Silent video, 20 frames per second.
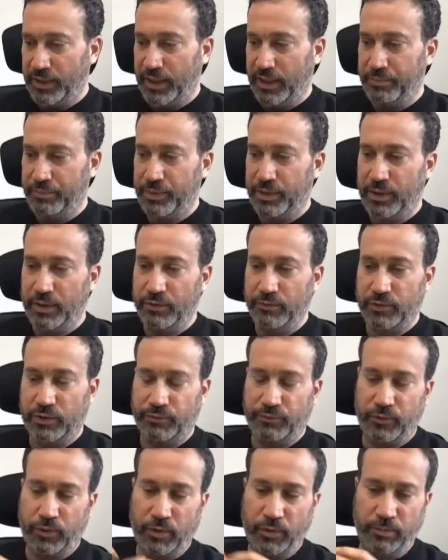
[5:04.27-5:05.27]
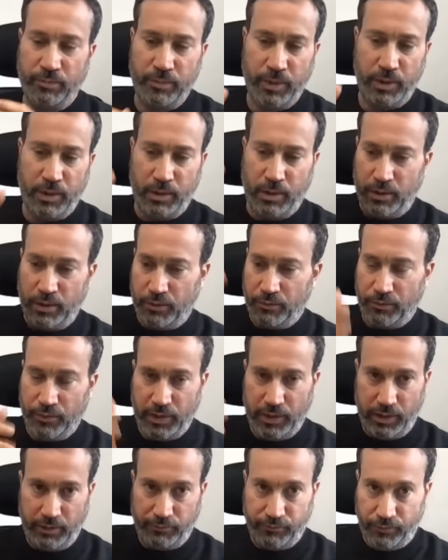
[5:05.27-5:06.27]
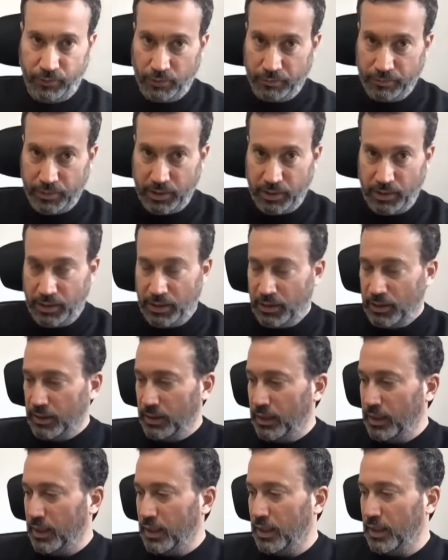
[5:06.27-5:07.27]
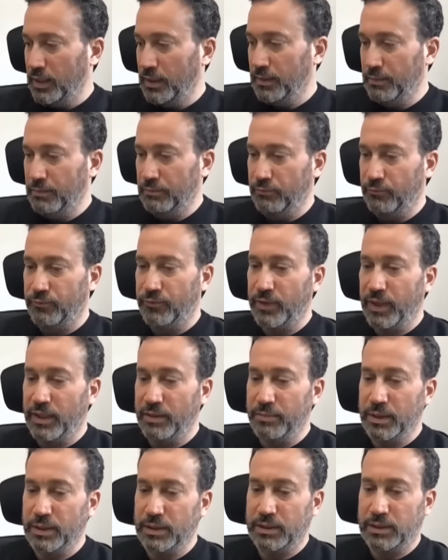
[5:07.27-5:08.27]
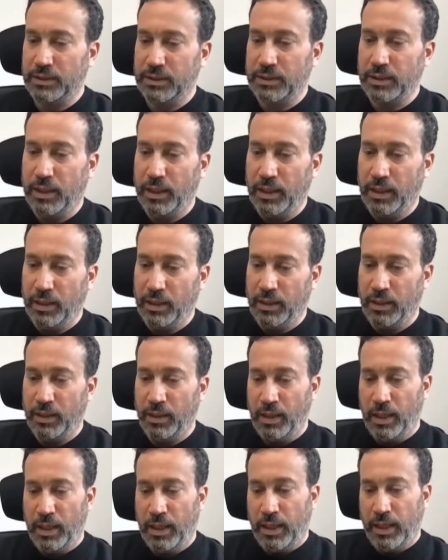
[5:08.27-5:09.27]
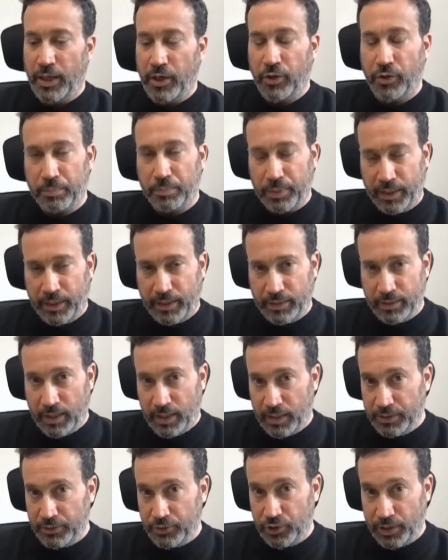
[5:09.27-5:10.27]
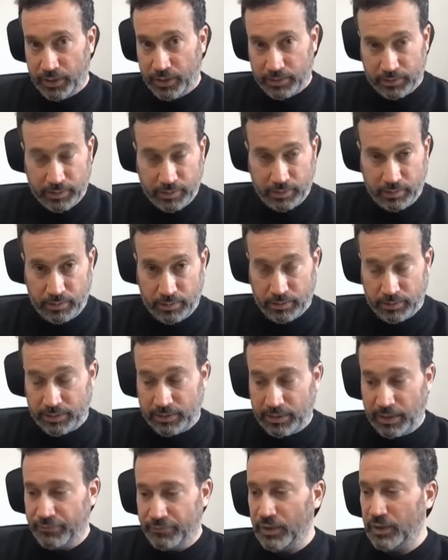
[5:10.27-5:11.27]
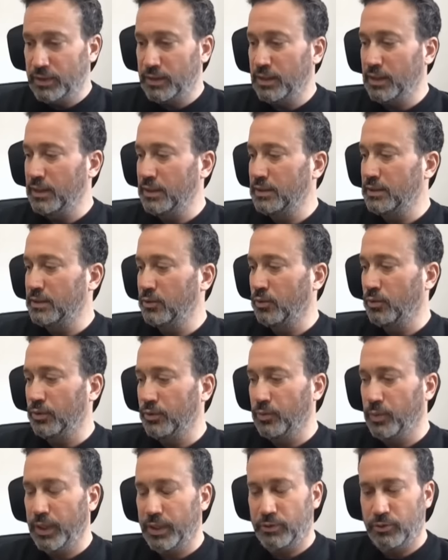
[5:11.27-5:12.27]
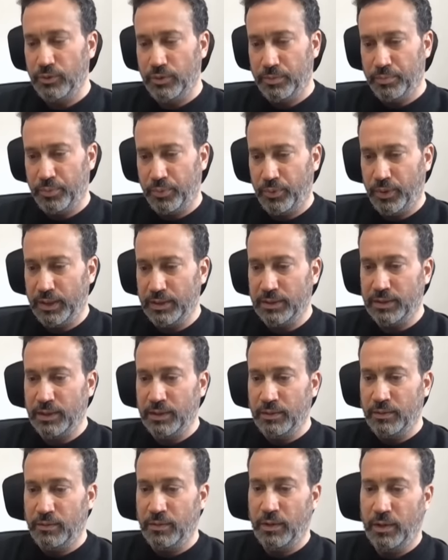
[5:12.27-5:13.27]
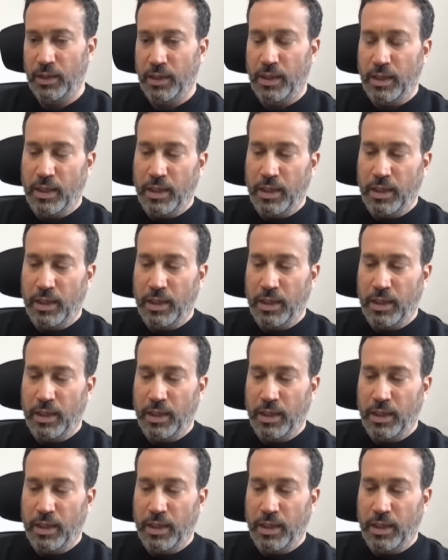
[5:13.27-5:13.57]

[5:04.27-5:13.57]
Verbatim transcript: of captives, from really from the uh, famous uh, airplane hijacks of the 70s all the way to the present